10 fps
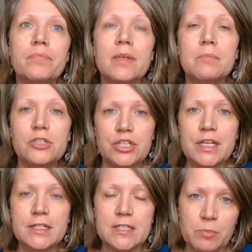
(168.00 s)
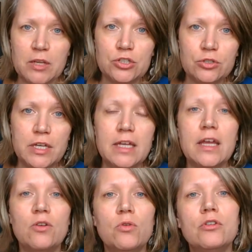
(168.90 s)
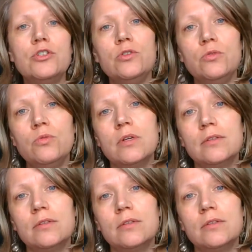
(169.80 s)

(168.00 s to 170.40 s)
machines specially in order to